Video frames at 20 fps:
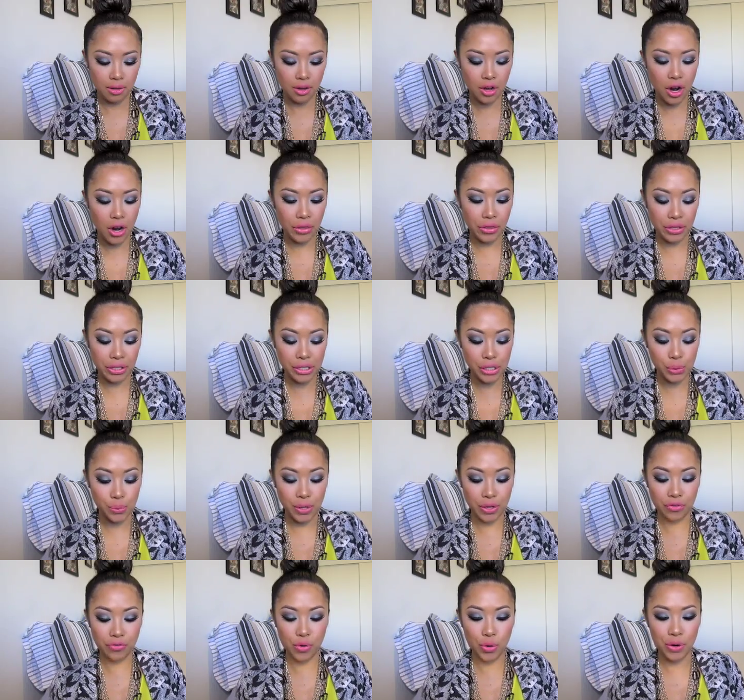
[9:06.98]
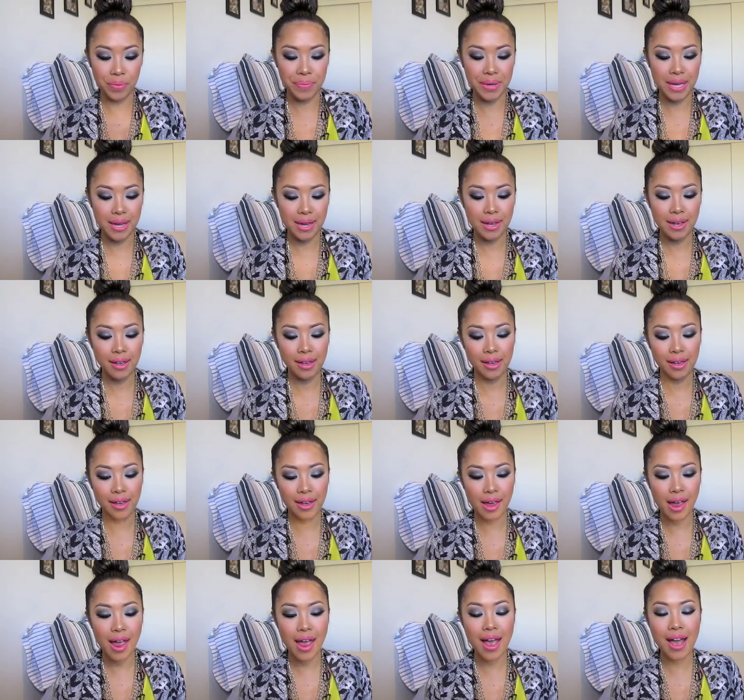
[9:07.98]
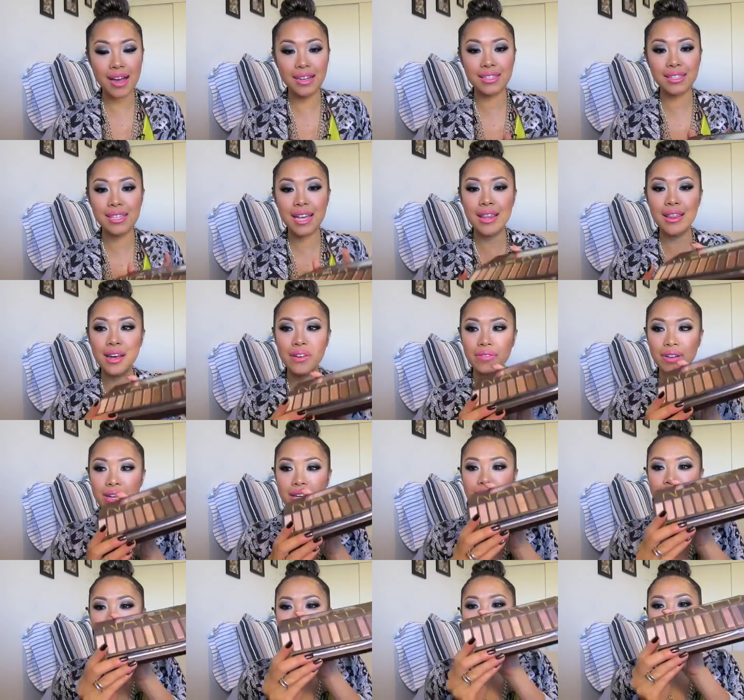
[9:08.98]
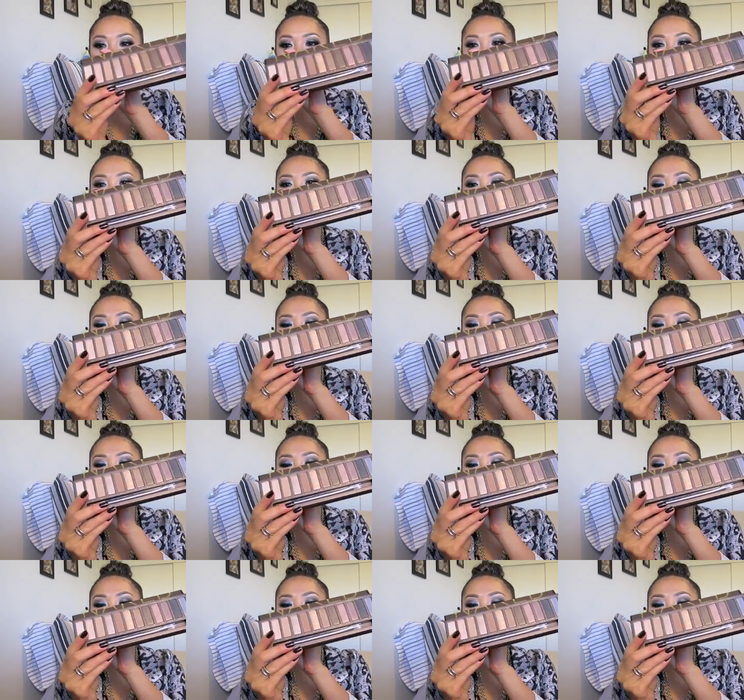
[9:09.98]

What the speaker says: got this one for me, and I love it, and I'm